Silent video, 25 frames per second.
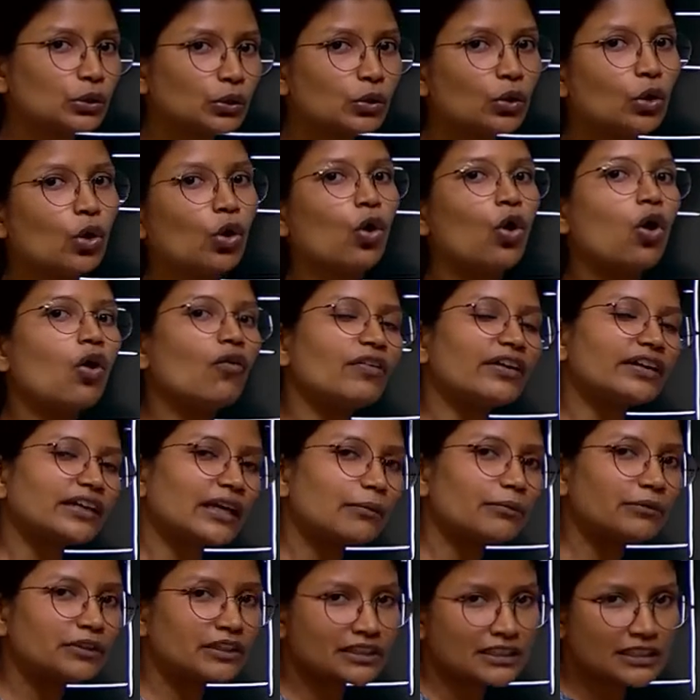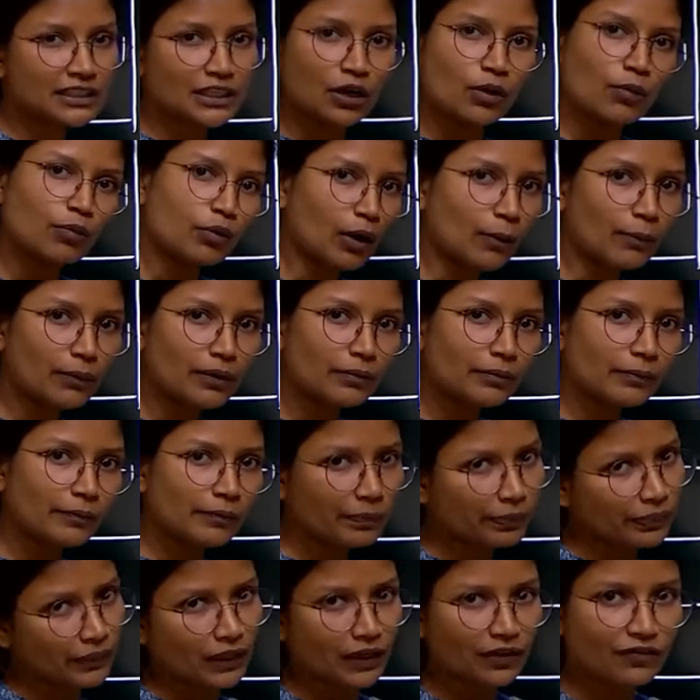to overcome this
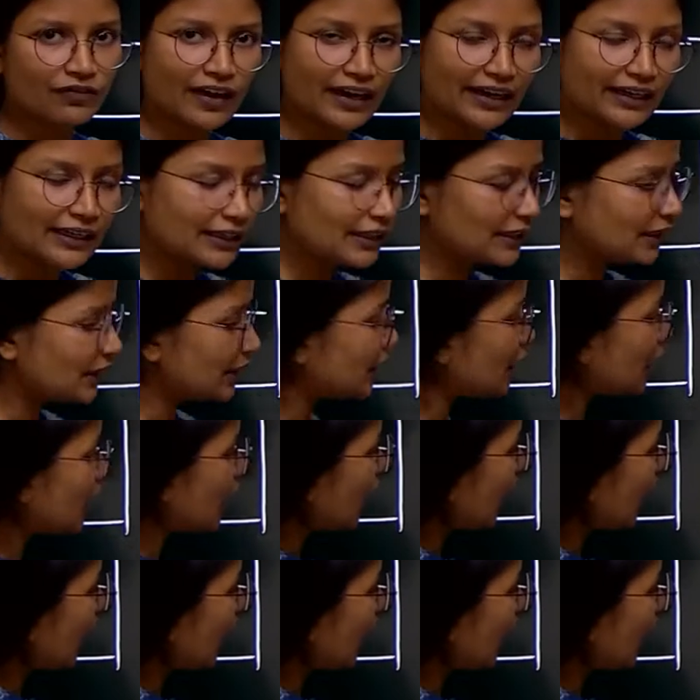problem. Fine.